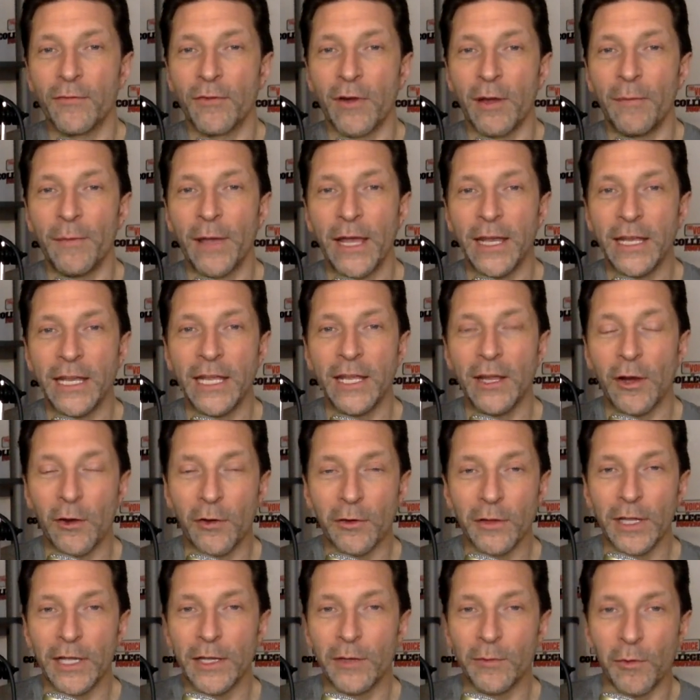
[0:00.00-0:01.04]
from any
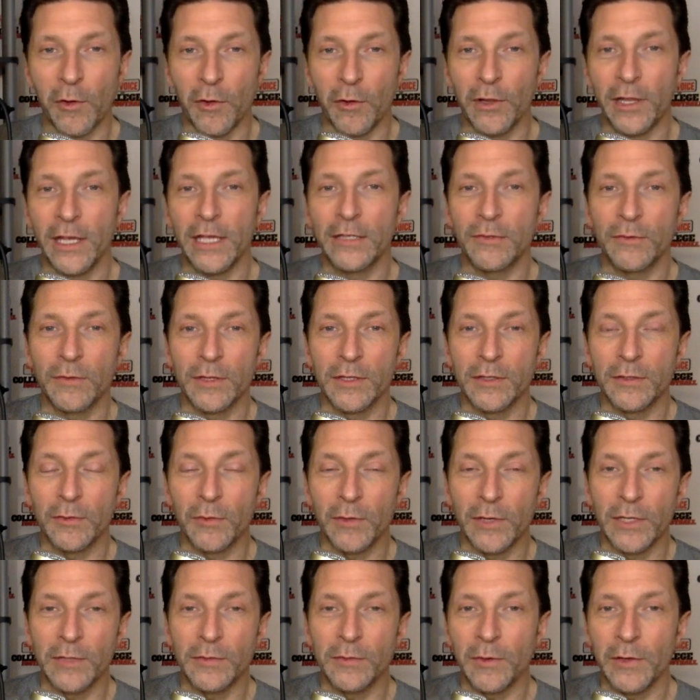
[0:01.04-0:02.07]
early enrollees for the
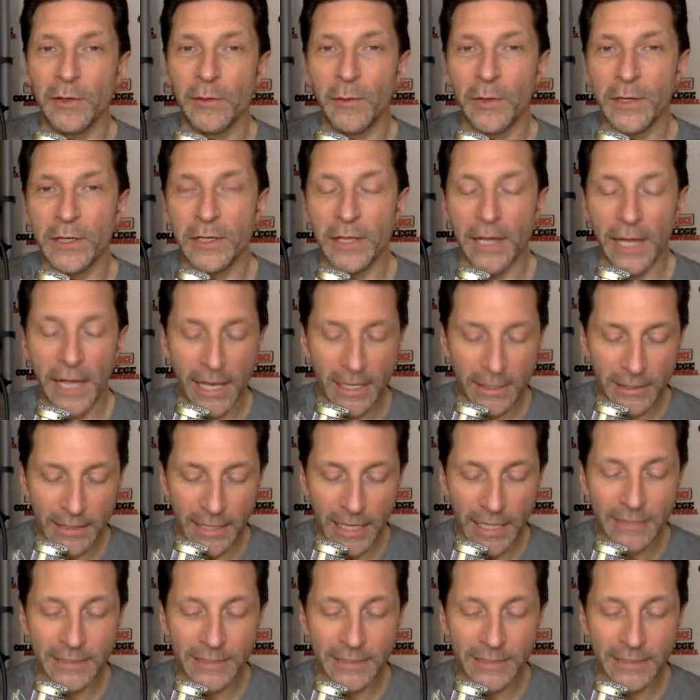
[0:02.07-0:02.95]
2021 class.